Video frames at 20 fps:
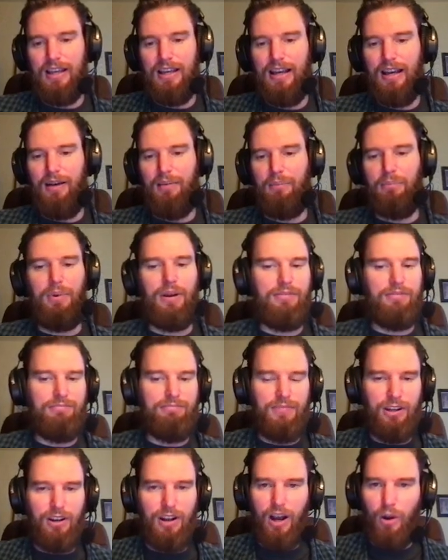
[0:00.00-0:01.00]
but
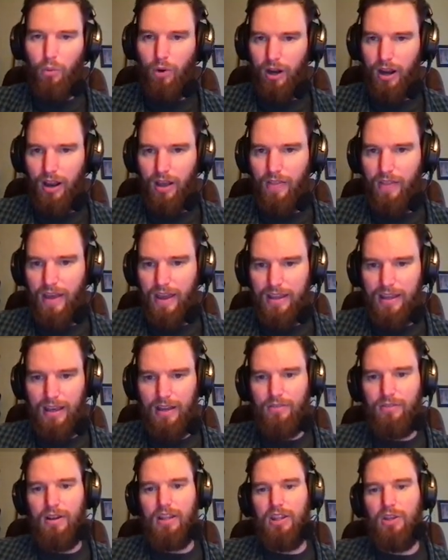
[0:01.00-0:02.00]
you're not working on that yet,
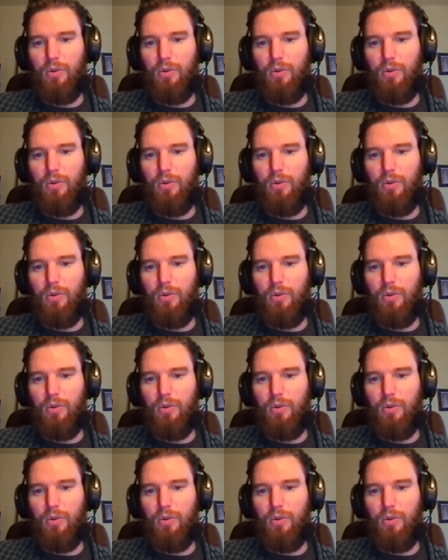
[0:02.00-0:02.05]
right?